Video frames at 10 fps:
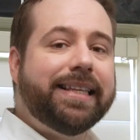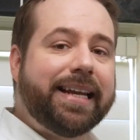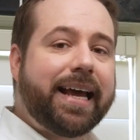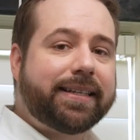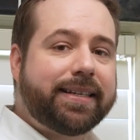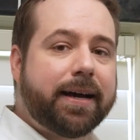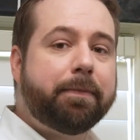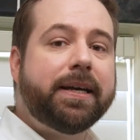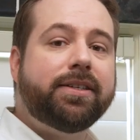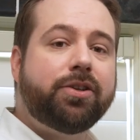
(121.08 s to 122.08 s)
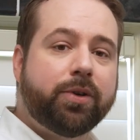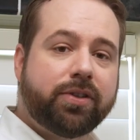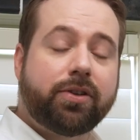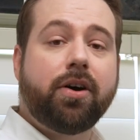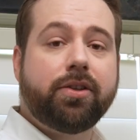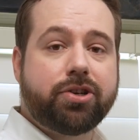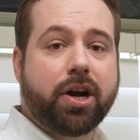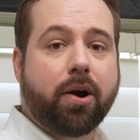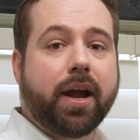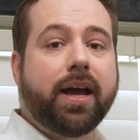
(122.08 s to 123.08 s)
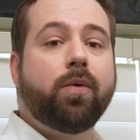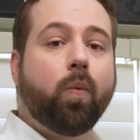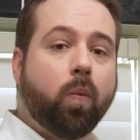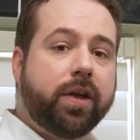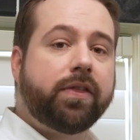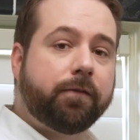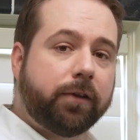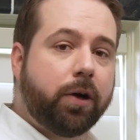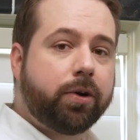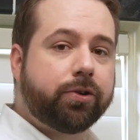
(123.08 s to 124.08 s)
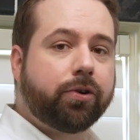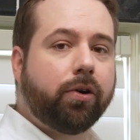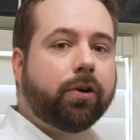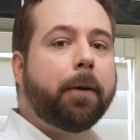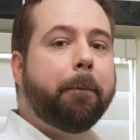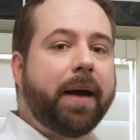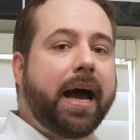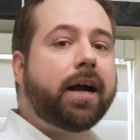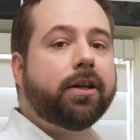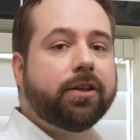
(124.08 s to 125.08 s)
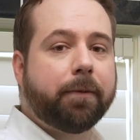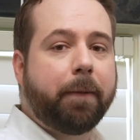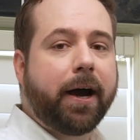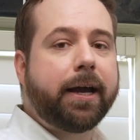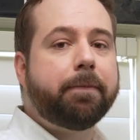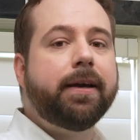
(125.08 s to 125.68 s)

The next step is to install the shower head with the flow controller back onto the pipe,